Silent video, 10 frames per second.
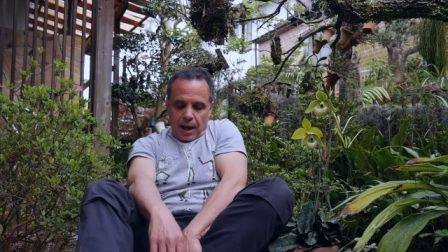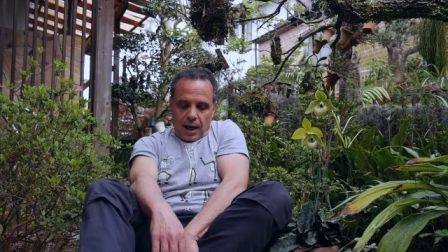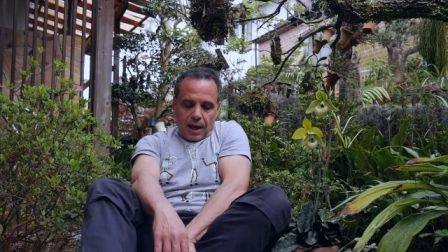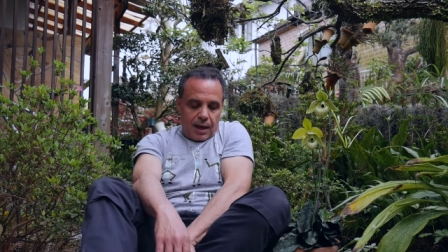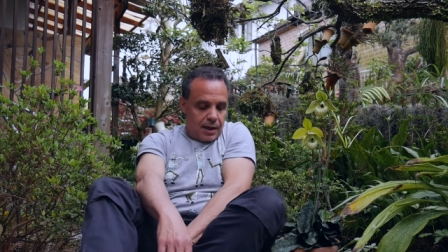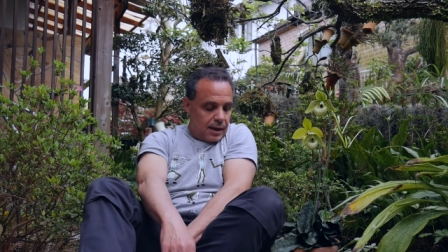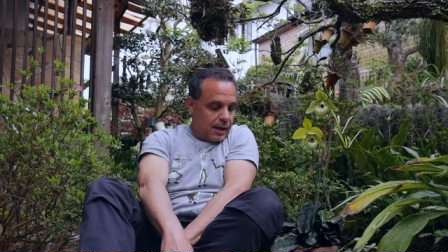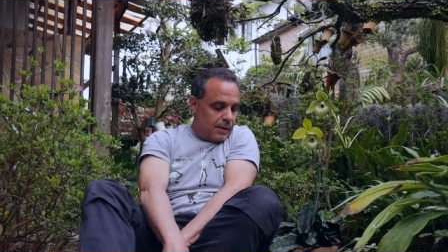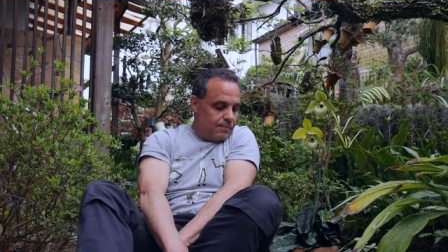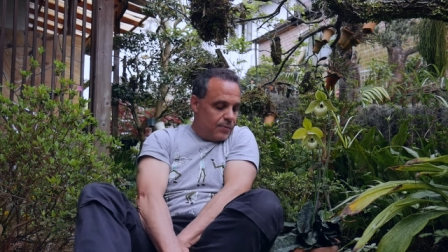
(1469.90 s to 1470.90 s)
And,
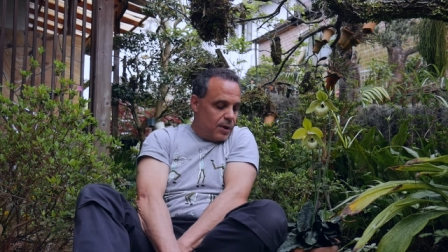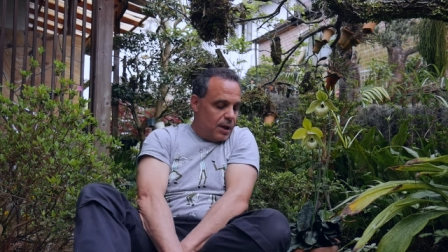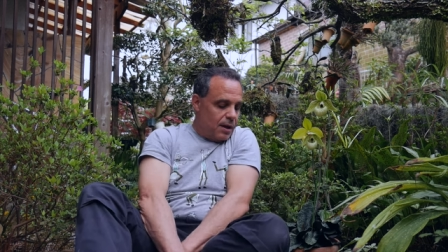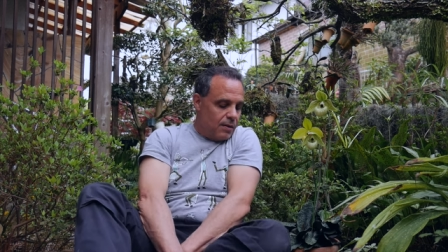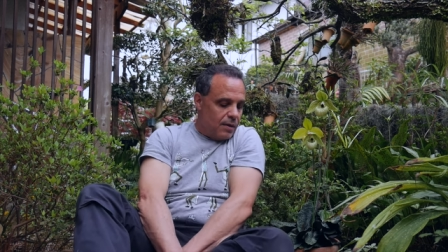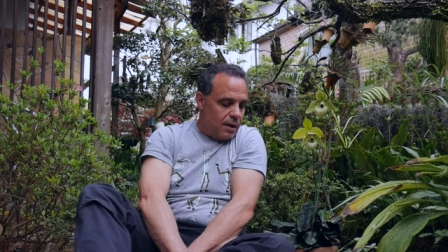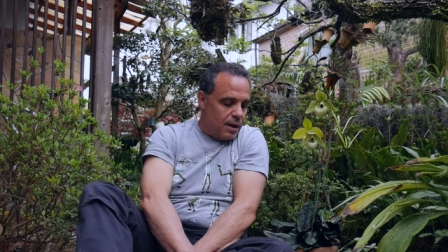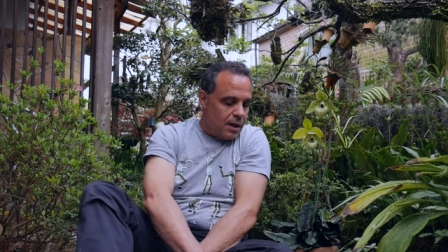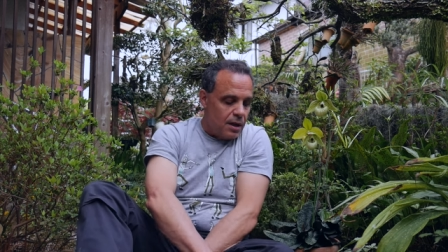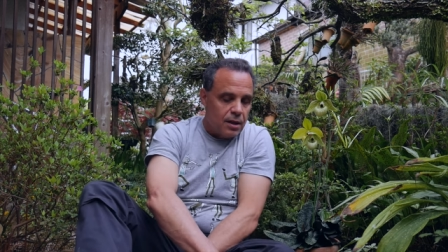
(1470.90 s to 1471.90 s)
you know,
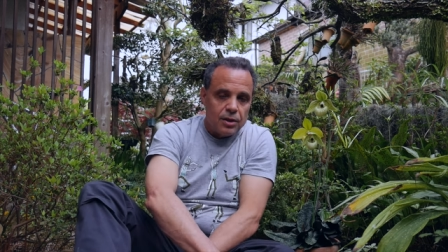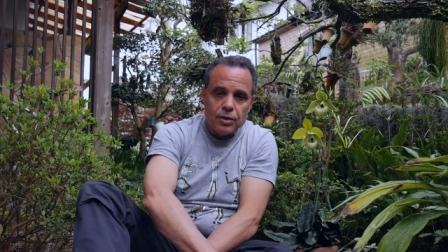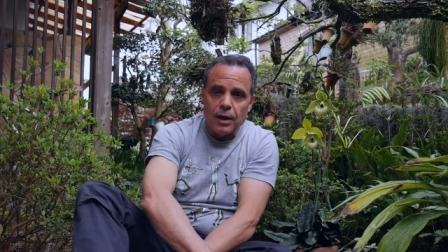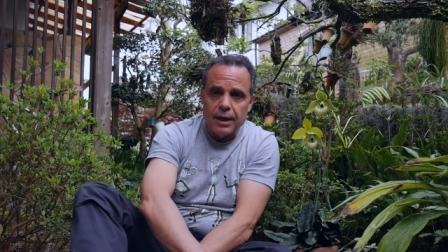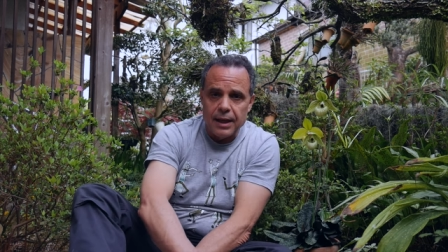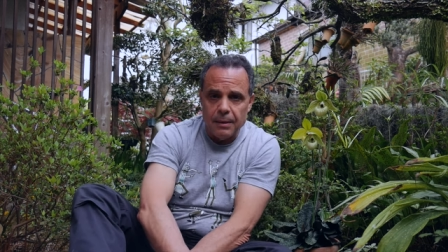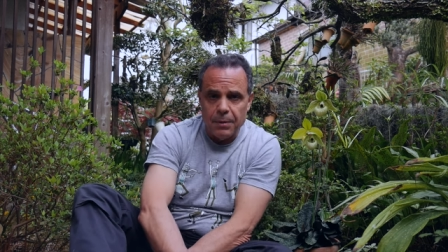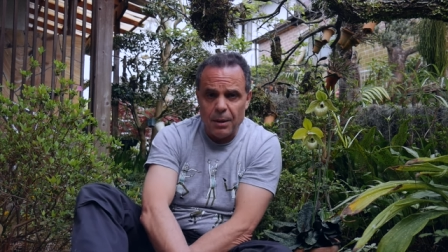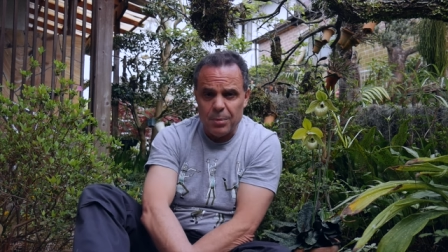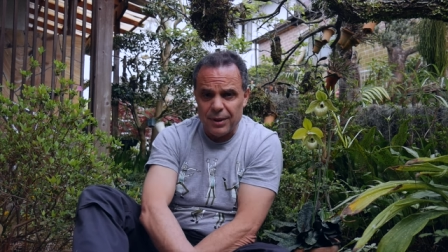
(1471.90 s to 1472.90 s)
trying to keep
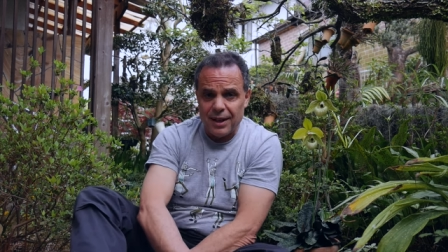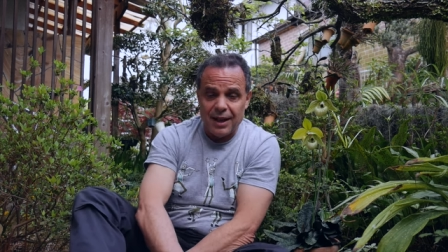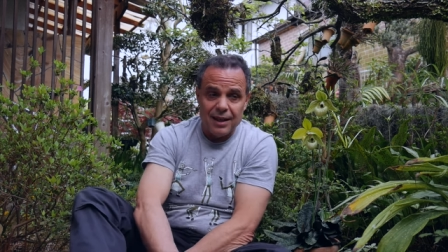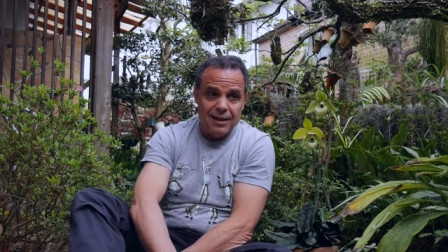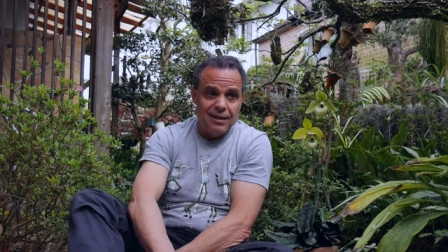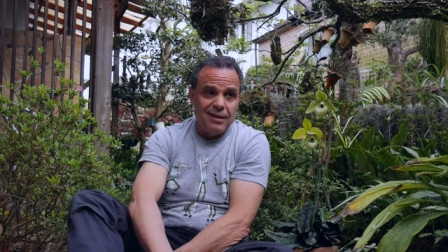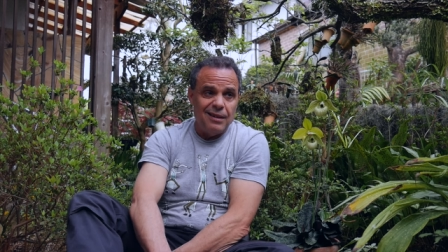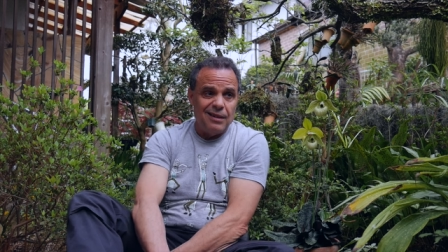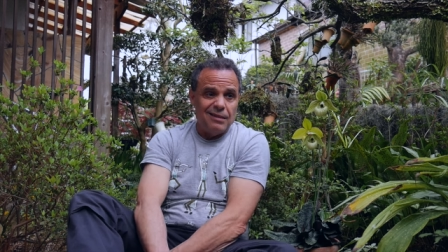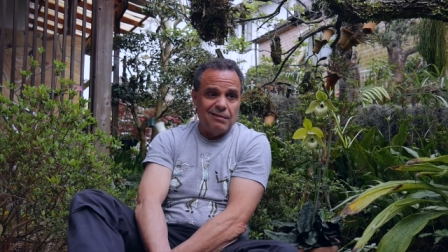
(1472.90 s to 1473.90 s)
up with that, and, you
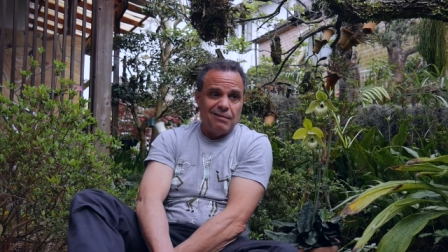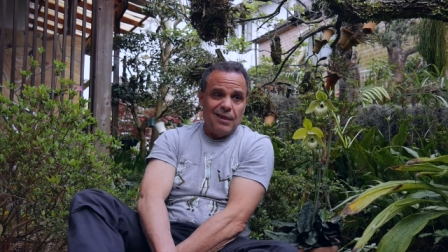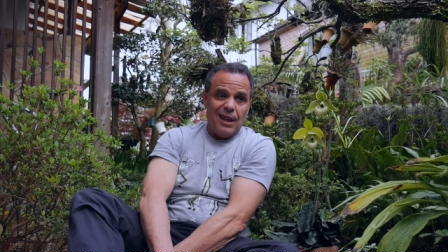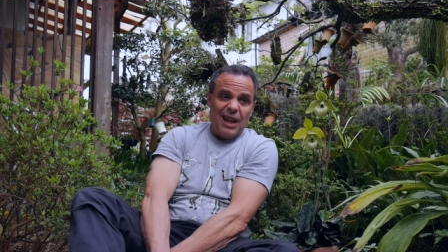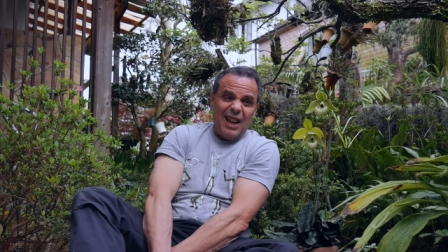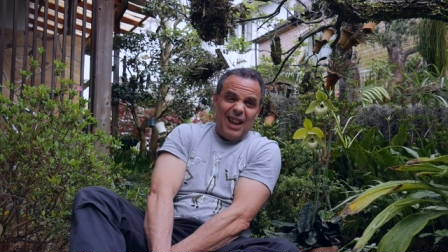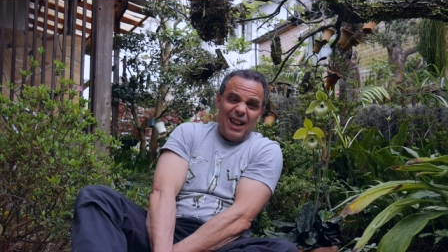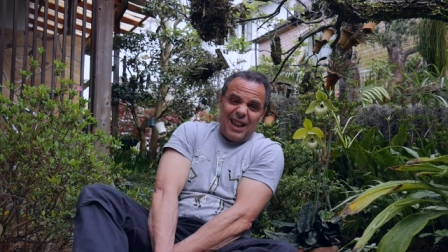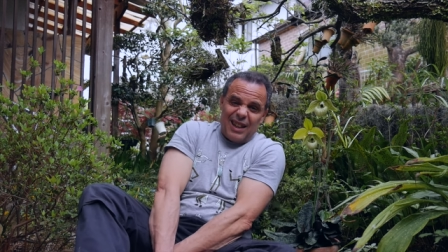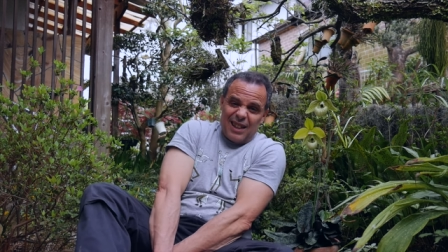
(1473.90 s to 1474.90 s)
know,
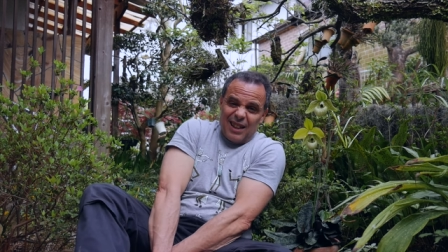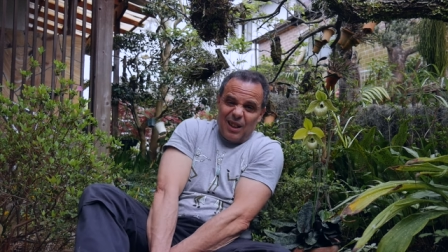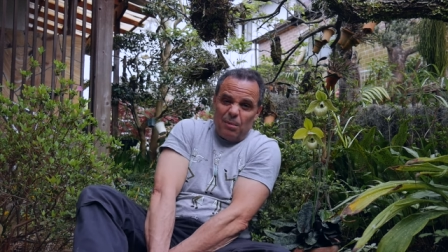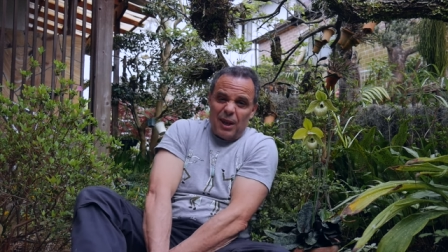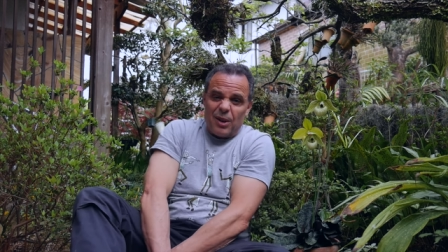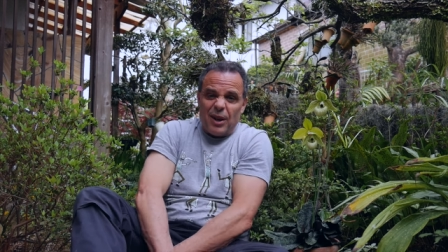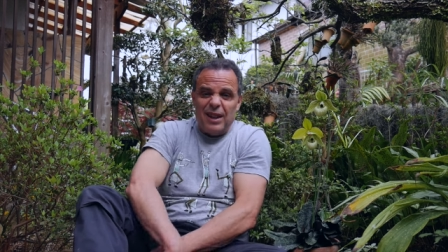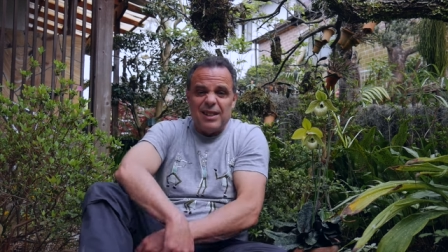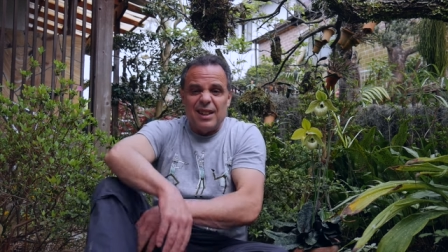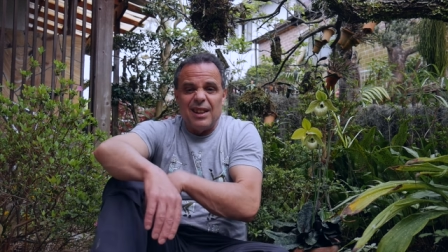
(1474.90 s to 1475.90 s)
it gets a little bit
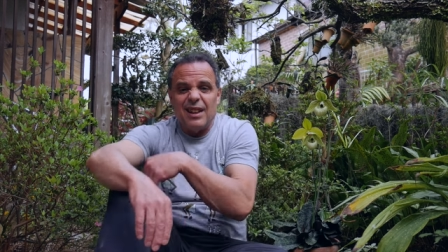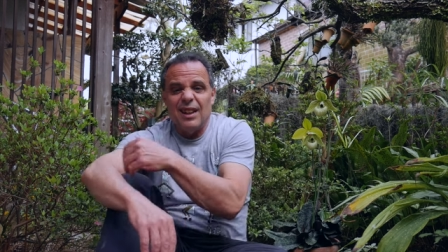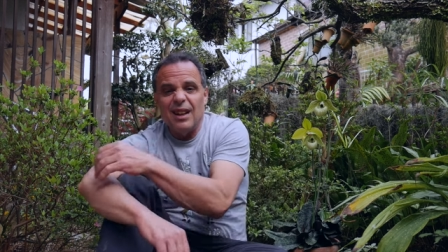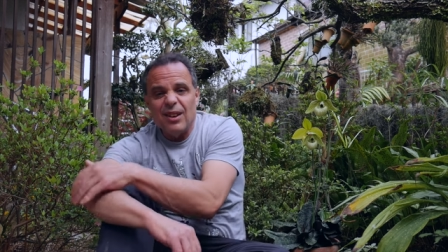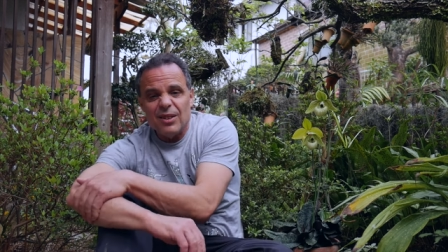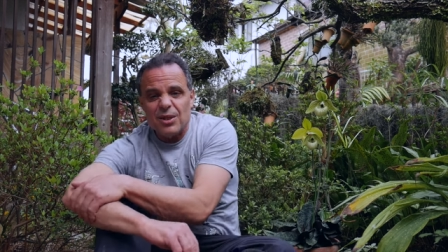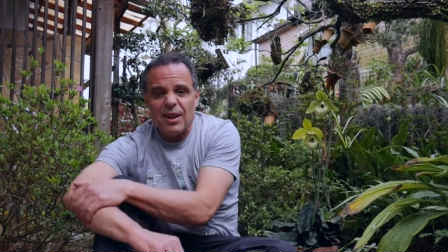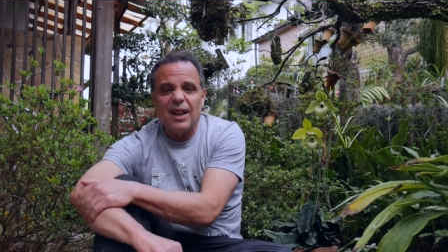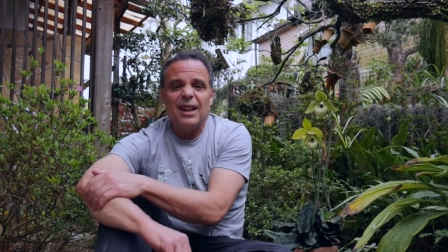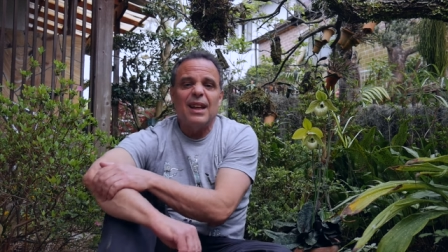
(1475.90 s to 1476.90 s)
crazy, you know,
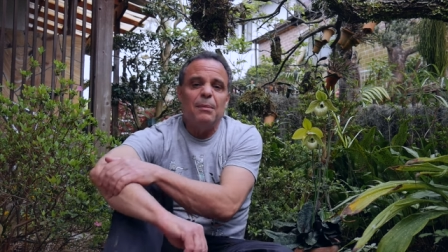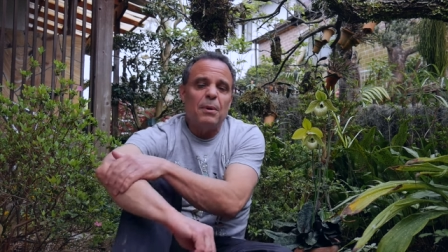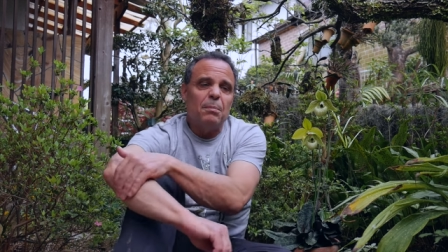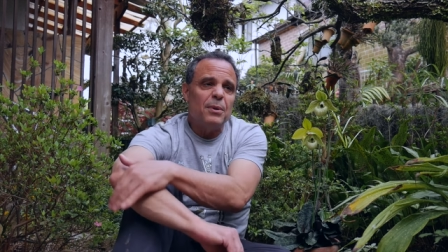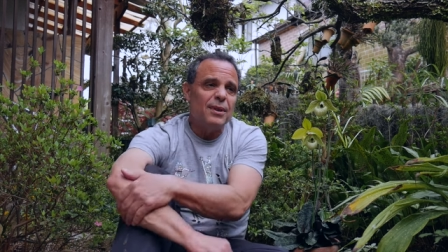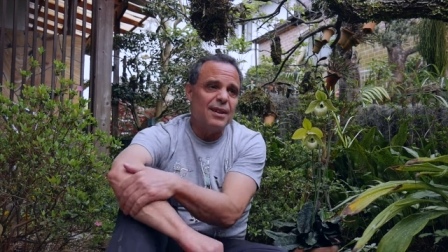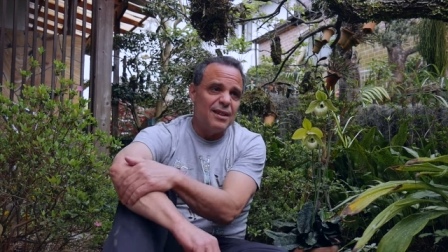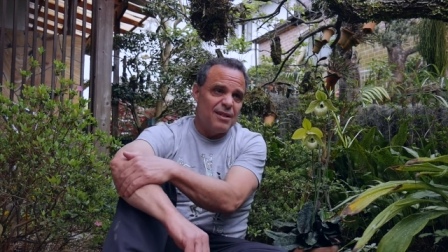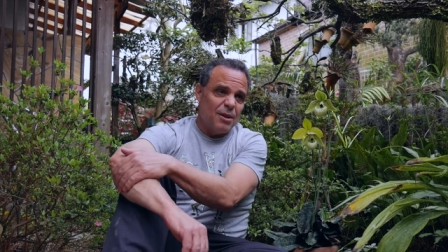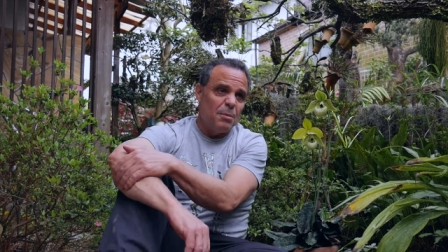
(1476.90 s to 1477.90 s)
trying to keep up with it
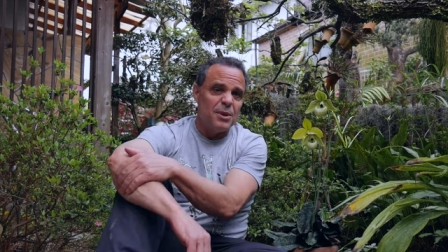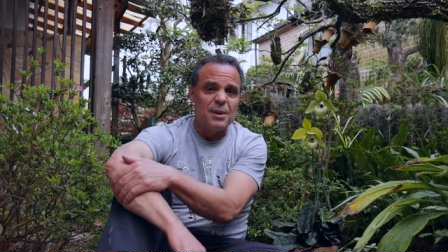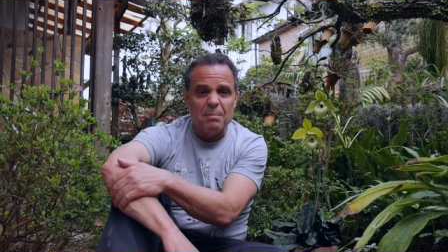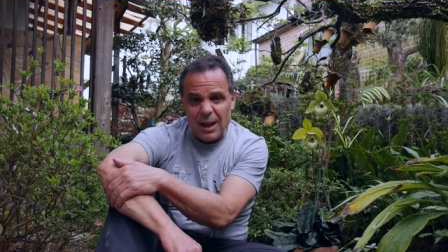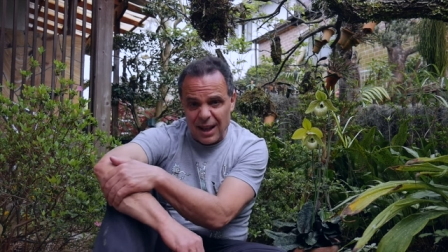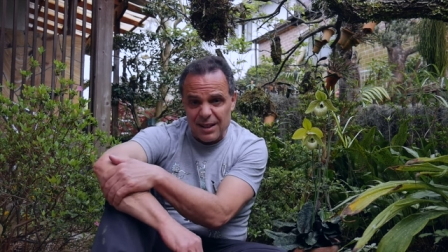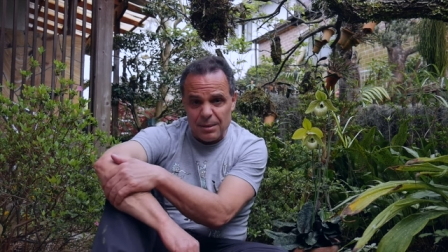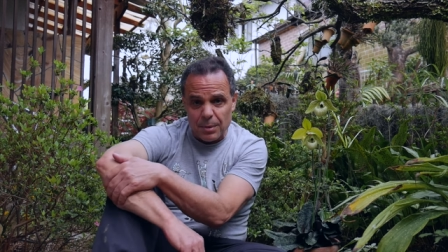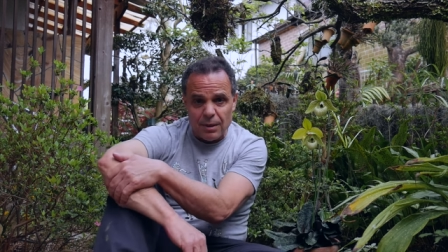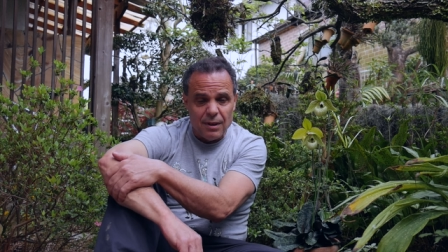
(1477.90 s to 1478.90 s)
is almost
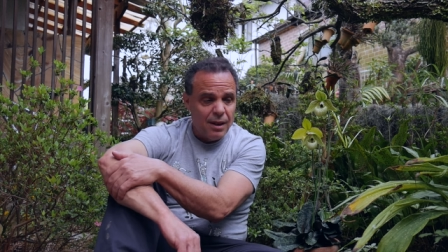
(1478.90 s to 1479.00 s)
impossible.